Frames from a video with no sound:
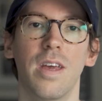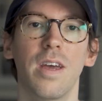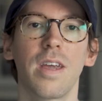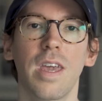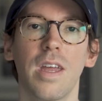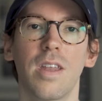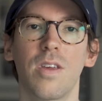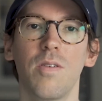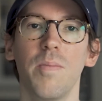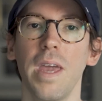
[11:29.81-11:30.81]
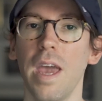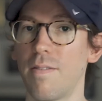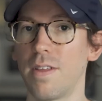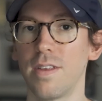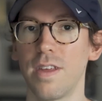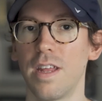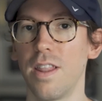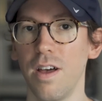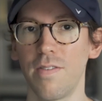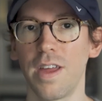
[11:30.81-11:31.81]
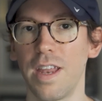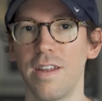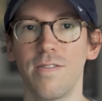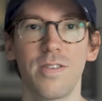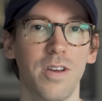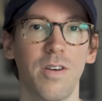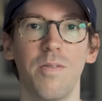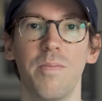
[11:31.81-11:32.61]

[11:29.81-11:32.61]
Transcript: Again, you may have this and love it, and if so,